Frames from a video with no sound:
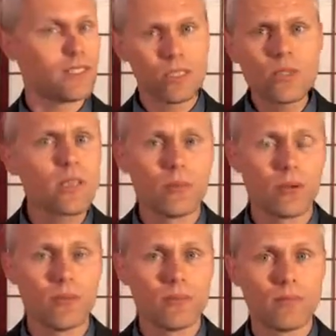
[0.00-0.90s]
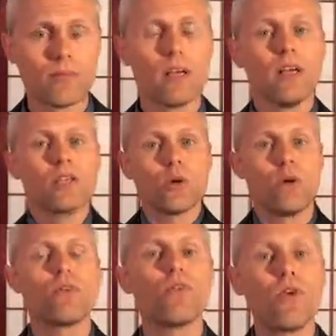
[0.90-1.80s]
So simple. So
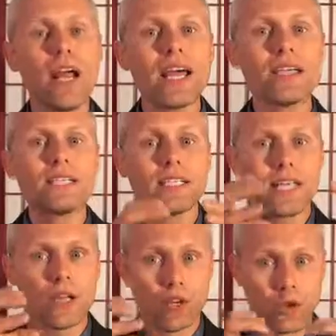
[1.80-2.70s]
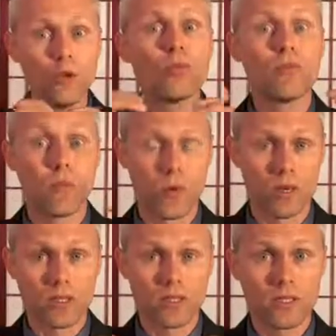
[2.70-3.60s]
a phrase is a group of
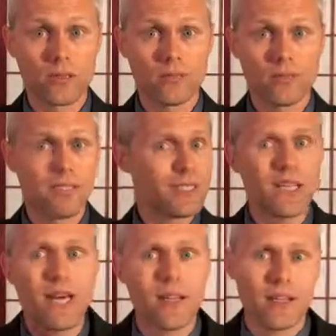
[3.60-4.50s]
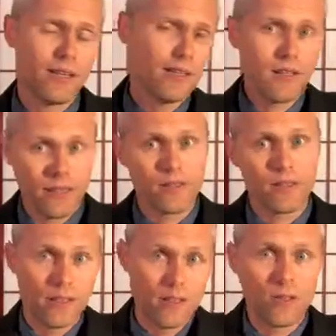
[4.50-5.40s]
words. It's not,
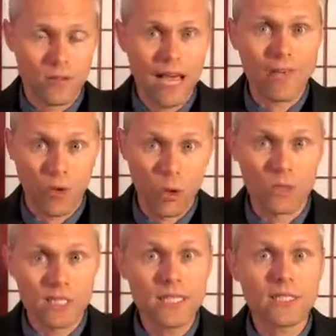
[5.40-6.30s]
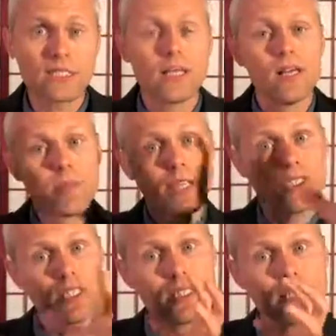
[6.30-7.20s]
you can have a whole sentence, but
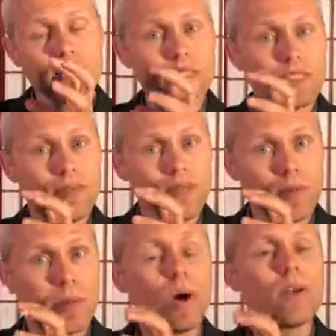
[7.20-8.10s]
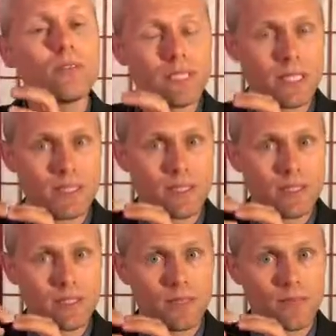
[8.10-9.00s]
it's even a part of a
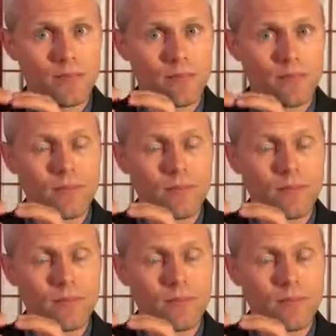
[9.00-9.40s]
sentence.